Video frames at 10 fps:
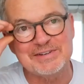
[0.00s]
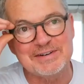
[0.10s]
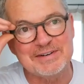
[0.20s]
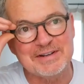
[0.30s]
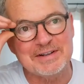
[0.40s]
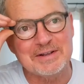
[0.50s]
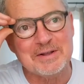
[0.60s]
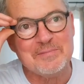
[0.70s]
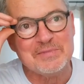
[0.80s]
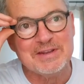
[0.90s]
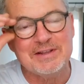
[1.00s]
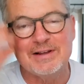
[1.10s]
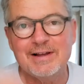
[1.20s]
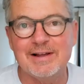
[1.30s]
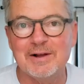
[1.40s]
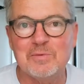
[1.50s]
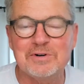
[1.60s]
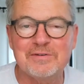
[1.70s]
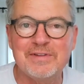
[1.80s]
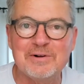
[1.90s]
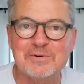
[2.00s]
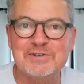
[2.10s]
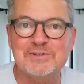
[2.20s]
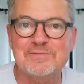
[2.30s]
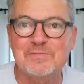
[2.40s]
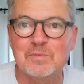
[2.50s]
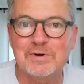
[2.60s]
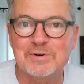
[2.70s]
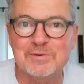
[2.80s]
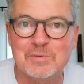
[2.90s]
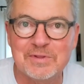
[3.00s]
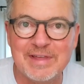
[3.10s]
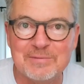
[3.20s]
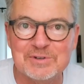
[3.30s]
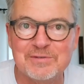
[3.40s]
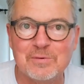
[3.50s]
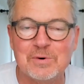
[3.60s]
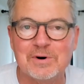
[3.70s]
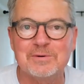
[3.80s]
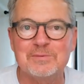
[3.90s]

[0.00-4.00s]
And I wonder if they always wondered what that was for.